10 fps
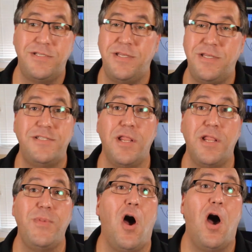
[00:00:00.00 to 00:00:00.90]
These are going to
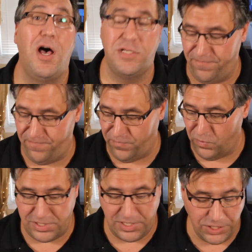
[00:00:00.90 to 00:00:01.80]
be awesome
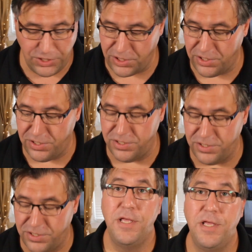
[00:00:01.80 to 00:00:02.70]
for teachers.